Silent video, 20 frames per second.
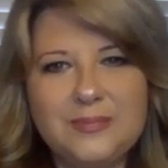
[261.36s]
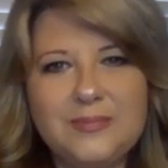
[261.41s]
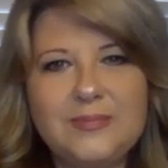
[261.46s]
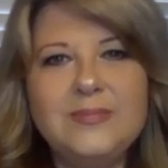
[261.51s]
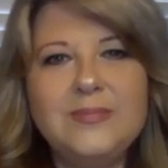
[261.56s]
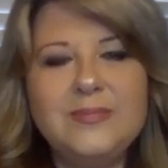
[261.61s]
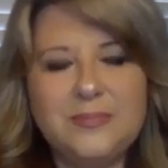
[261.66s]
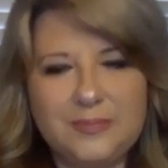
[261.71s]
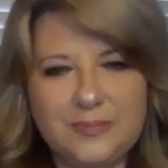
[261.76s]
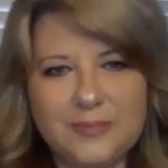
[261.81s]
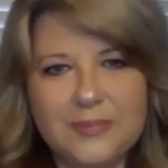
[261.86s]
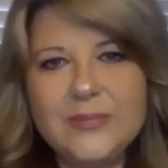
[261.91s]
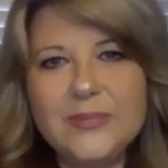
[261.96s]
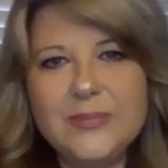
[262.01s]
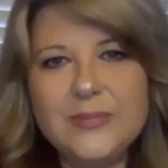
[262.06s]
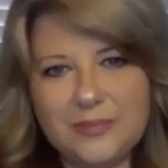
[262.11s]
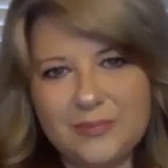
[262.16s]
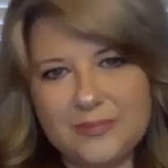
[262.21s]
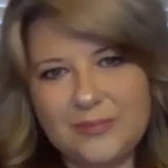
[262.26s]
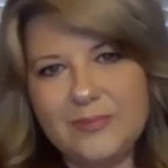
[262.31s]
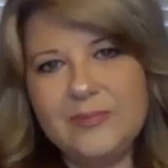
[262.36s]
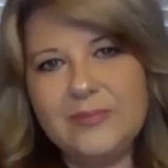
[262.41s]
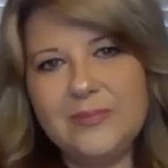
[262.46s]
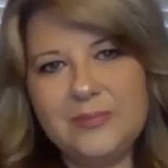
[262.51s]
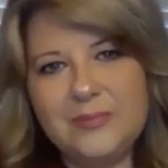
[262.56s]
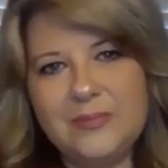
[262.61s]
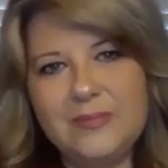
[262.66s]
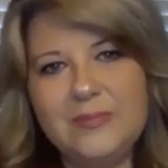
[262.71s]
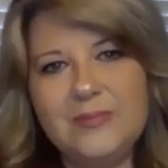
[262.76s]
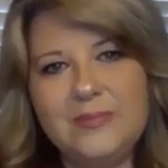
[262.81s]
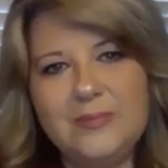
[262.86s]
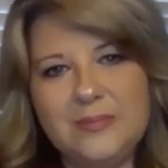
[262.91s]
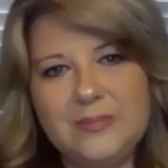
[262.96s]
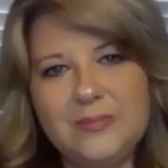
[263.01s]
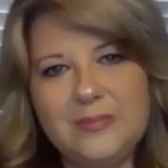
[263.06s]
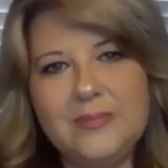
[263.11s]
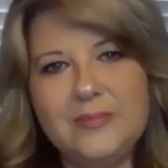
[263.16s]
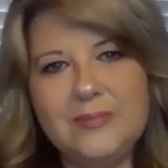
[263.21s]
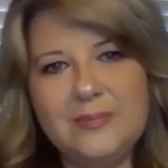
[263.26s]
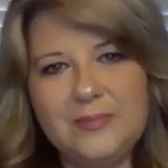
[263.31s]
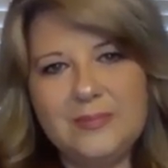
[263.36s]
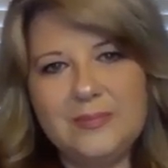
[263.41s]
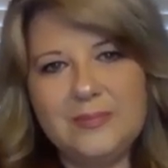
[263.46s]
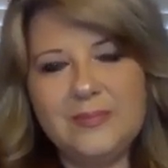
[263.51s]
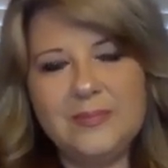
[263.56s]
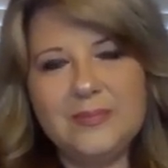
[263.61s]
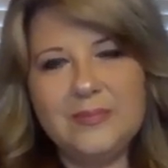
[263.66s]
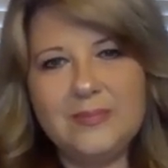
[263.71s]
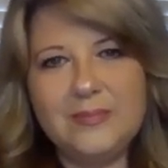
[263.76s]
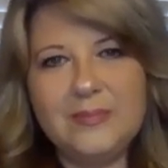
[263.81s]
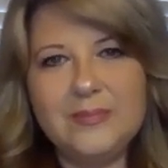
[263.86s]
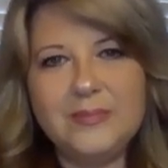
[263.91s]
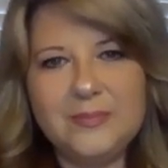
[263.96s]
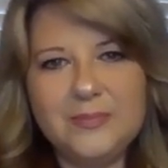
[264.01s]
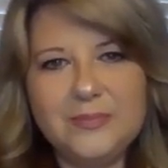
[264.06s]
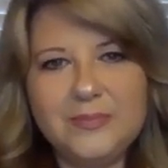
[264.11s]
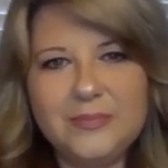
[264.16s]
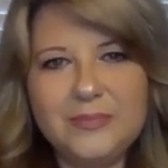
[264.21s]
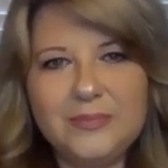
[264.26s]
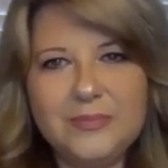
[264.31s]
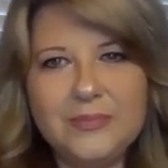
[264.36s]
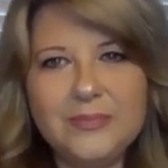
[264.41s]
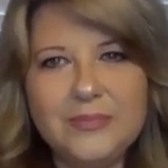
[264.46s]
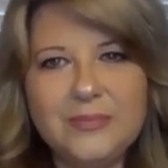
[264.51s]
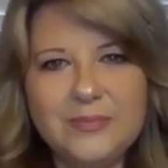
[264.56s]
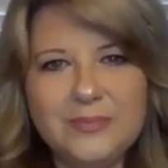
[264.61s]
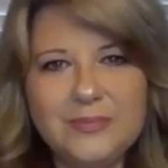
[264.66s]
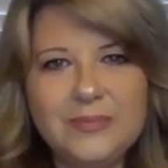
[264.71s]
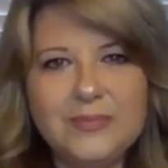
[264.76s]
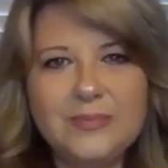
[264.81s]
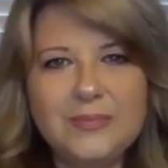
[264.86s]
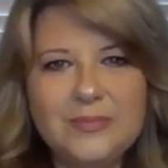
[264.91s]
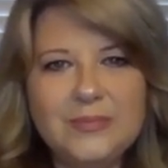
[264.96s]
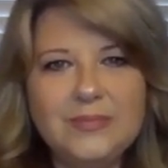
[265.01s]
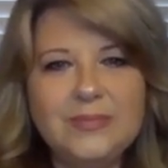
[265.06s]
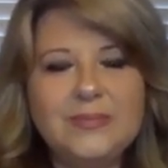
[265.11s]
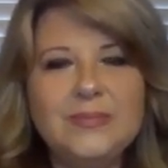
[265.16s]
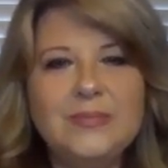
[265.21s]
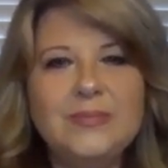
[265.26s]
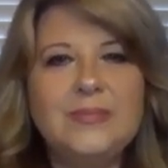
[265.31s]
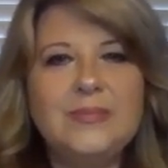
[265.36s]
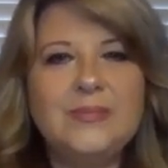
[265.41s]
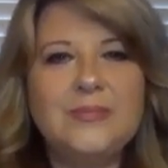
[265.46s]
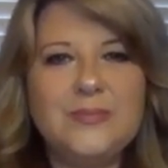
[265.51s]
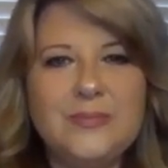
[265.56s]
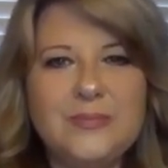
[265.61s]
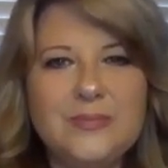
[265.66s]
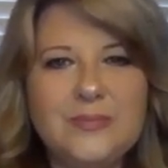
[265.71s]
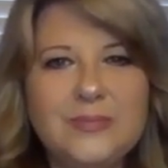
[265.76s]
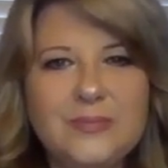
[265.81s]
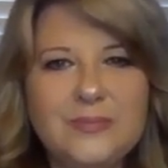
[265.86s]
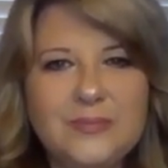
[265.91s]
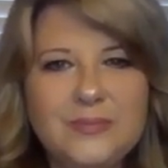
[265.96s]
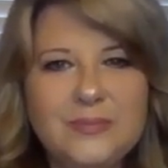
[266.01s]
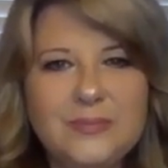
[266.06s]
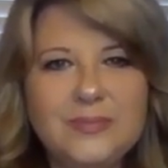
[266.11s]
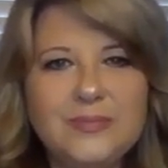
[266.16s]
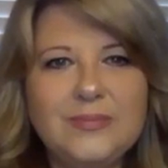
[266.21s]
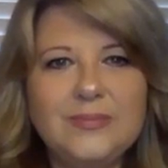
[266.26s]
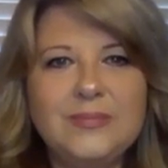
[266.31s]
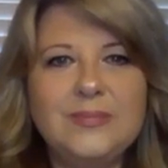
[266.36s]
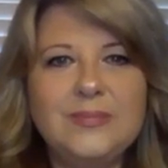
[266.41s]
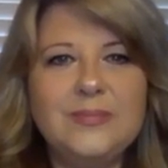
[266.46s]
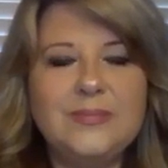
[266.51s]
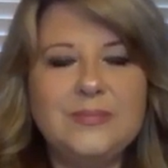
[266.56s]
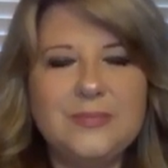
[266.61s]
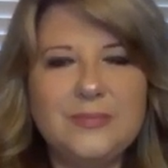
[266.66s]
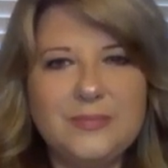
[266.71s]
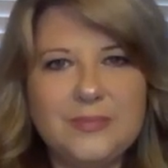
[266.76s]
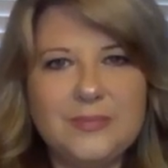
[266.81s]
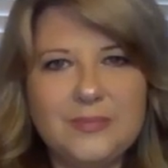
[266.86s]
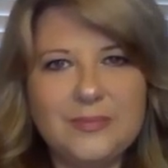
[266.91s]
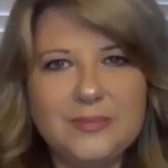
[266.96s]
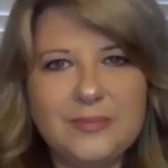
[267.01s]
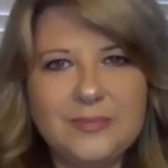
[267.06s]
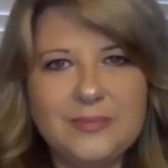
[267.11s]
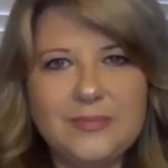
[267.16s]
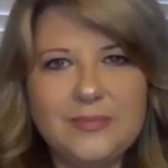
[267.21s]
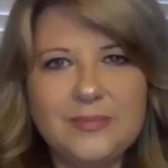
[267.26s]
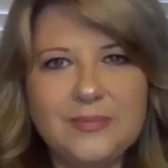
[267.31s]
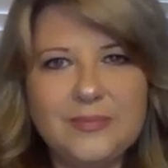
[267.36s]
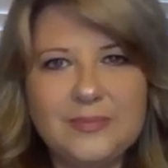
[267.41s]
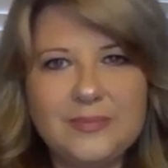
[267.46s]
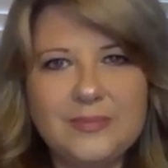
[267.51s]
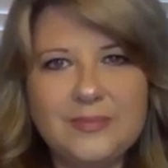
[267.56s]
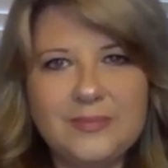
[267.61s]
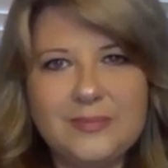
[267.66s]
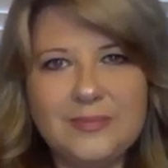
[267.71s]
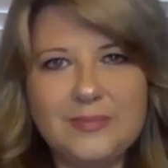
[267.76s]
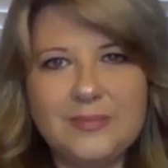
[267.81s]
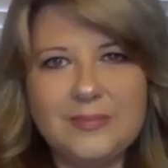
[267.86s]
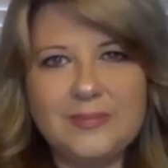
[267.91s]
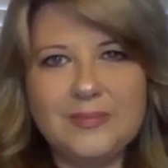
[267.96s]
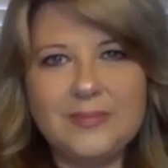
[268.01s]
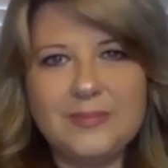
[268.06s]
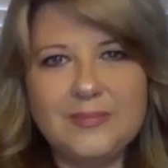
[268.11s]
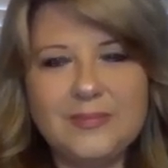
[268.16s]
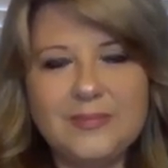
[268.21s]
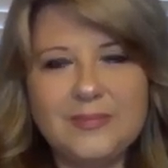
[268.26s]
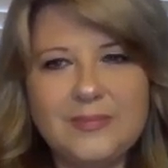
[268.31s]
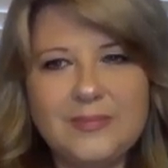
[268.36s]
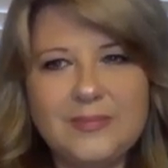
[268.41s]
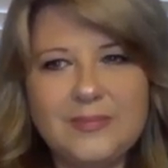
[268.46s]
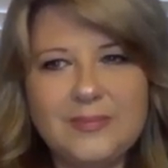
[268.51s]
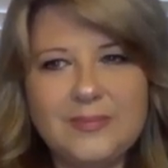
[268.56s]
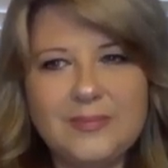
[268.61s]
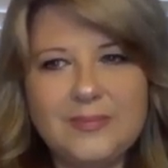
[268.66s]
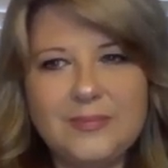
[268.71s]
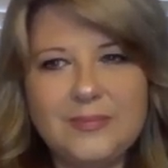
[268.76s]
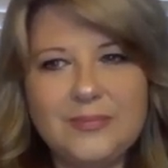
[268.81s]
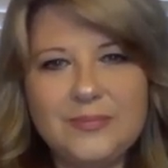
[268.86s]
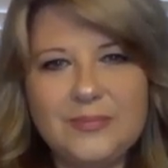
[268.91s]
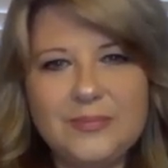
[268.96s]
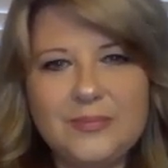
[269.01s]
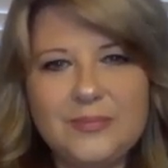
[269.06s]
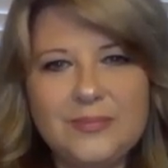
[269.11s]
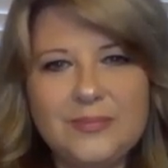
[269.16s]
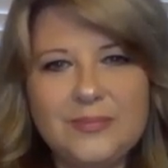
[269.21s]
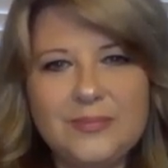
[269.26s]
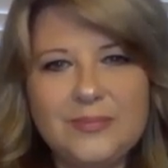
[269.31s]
(not speaking)